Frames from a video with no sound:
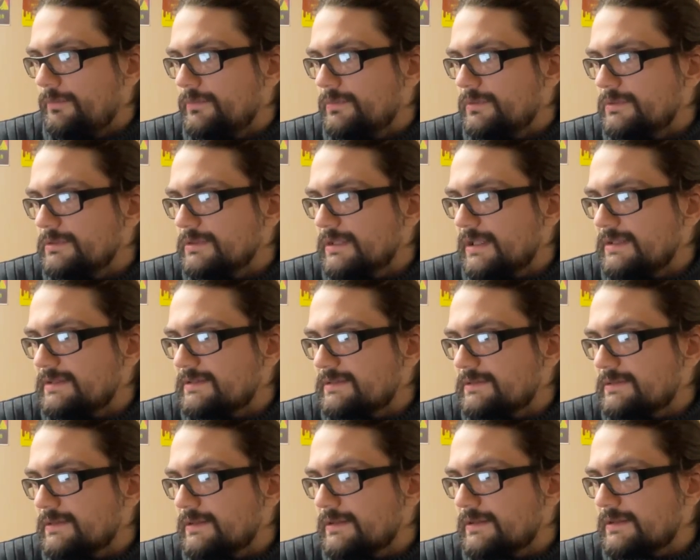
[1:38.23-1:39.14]
Let's
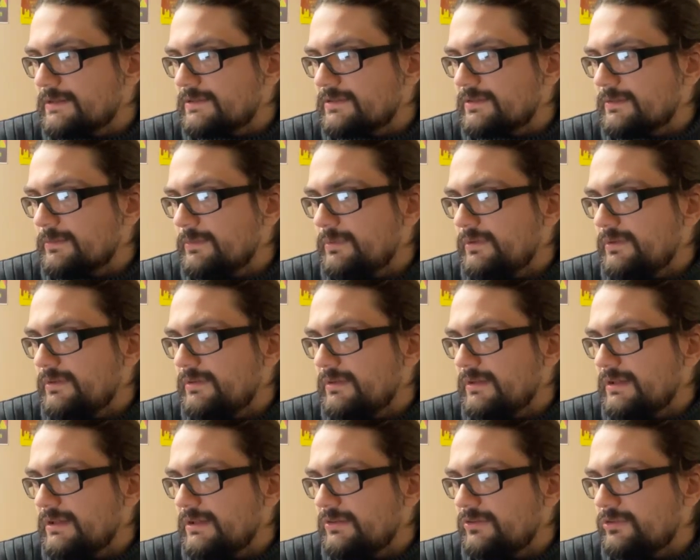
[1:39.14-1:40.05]
look at some of
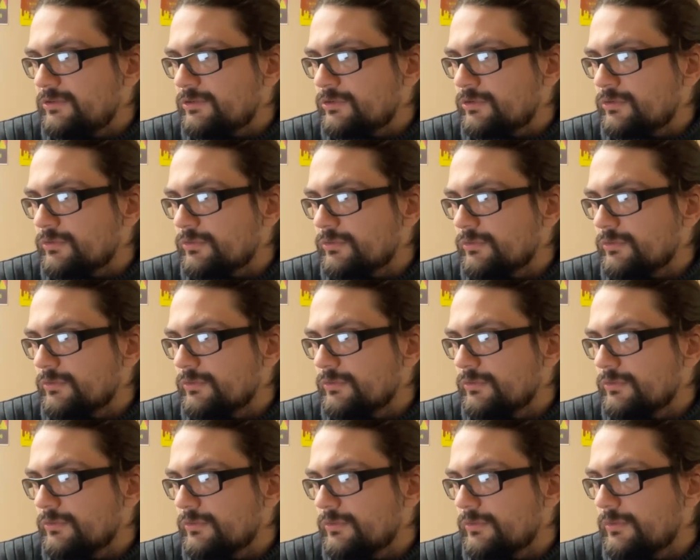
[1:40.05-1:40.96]
these
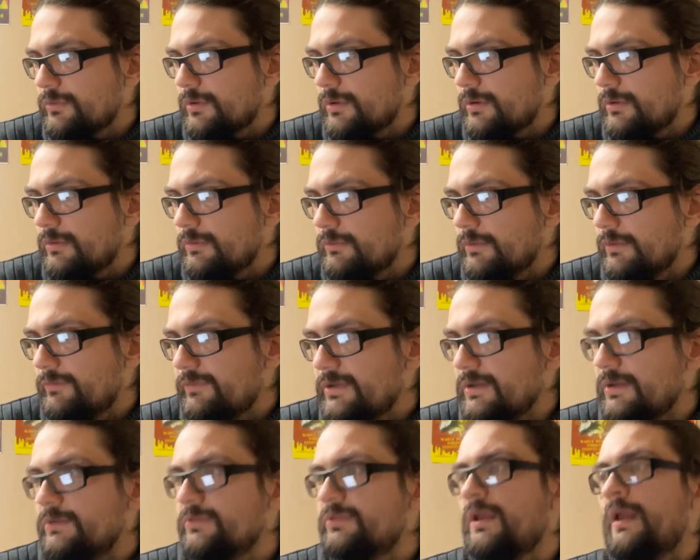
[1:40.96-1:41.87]

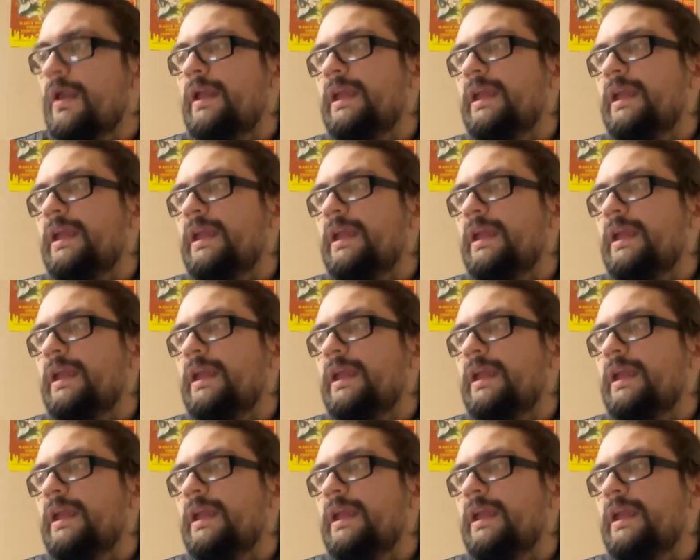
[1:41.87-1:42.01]
reviews.